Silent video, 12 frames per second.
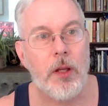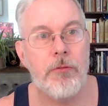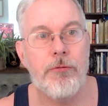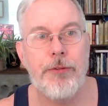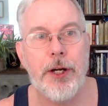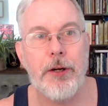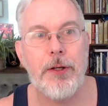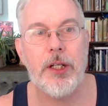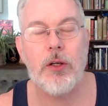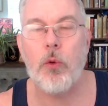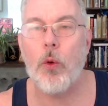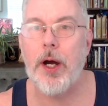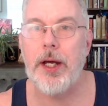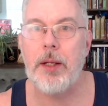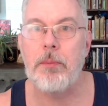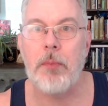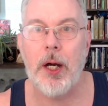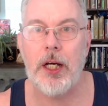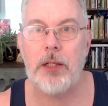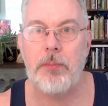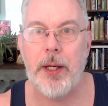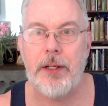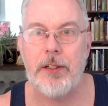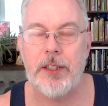very quiet,
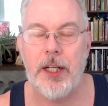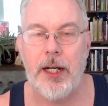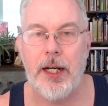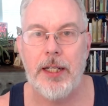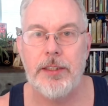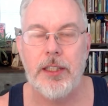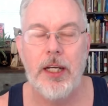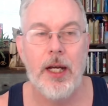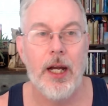mild-mannered guys,